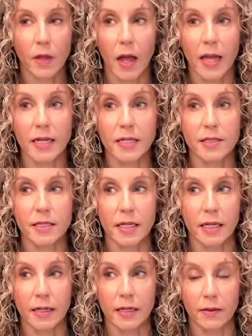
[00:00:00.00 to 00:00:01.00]
I could
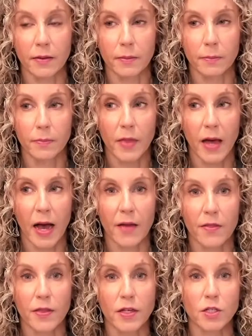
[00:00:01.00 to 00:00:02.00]
see
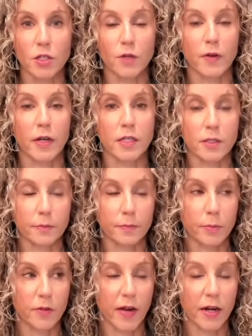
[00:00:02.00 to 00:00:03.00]
that this service
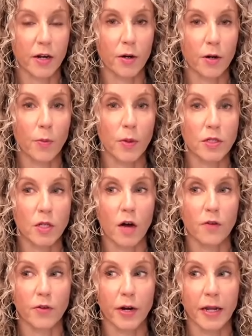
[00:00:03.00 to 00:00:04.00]
provider was
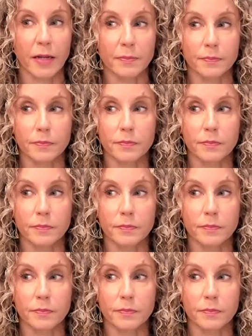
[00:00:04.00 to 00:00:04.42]
offering